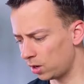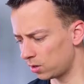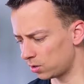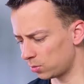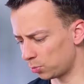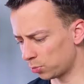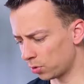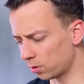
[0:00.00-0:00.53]
It's
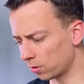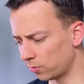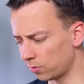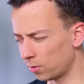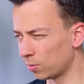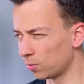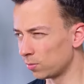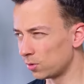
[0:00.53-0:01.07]
a product
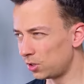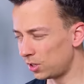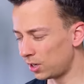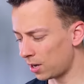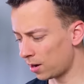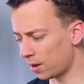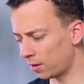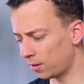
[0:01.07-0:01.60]
from
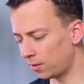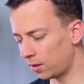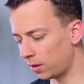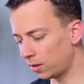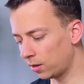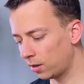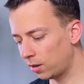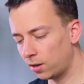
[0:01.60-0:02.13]
Sera, I
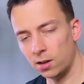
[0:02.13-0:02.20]
think.